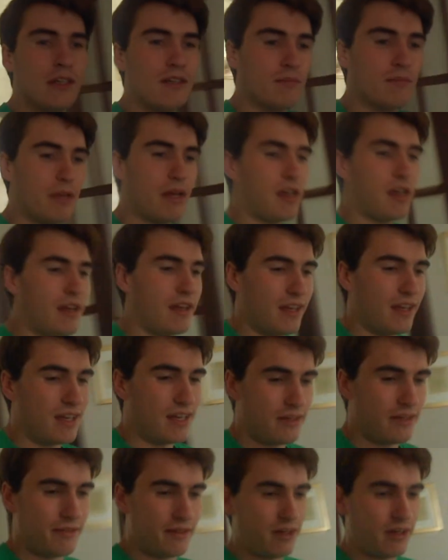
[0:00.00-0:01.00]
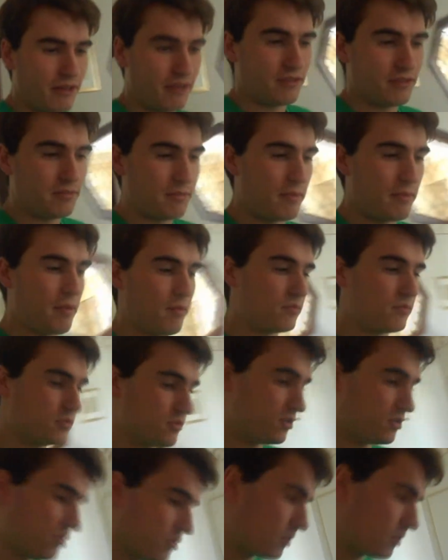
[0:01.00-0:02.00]
But I found out it was my mum.
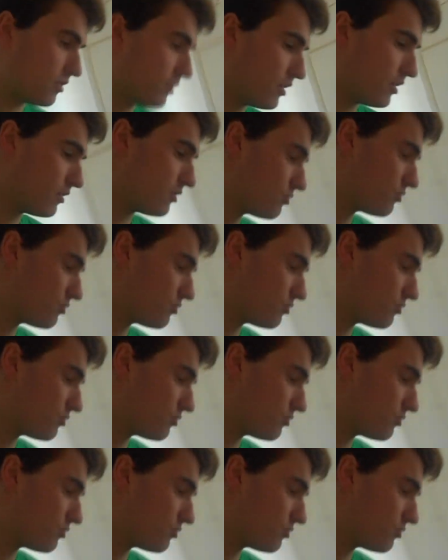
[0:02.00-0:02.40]
She's going around the